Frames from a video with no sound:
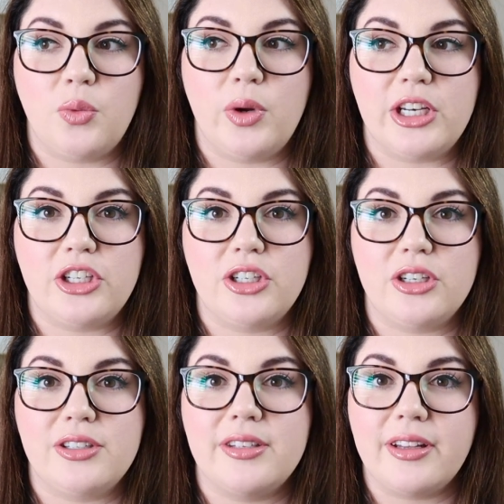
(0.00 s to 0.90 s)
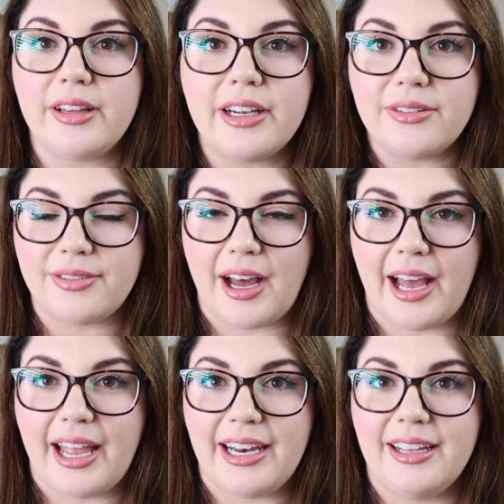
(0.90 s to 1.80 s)
which
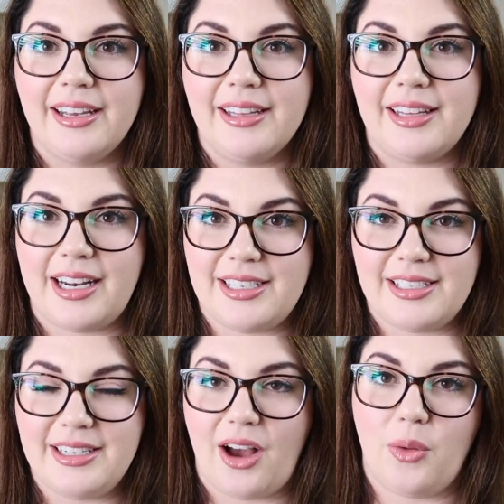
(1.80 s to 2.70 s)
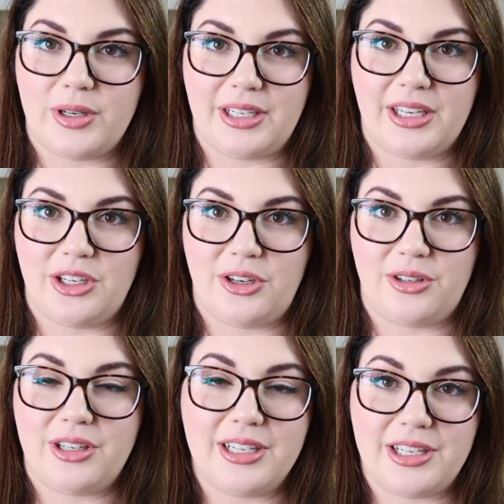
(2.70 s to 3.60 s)
solidified that I did not want to
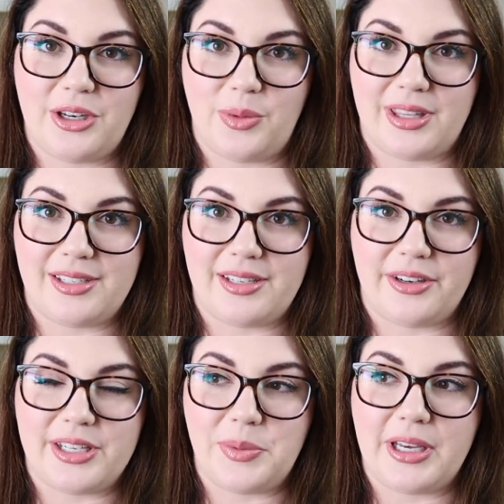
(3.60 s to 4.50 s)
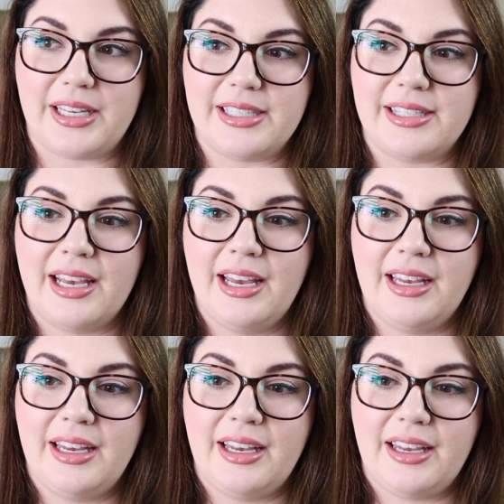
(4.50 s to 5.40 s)
continue with this series because
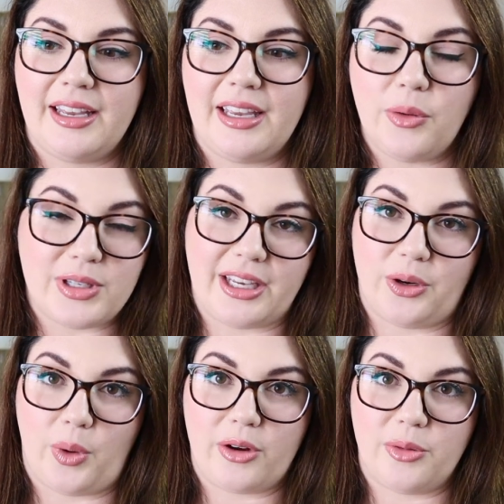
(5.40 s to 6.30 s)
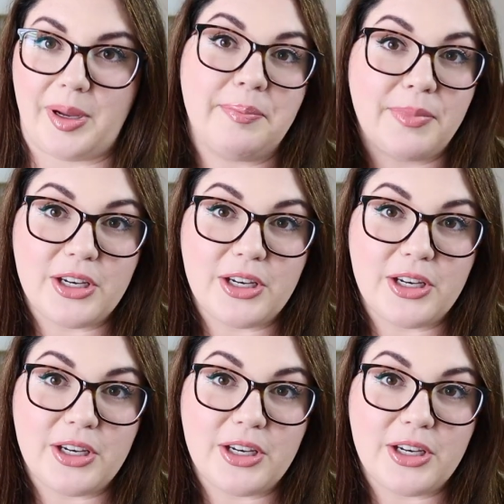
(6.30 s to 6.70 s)
it wasn't gonna work for me.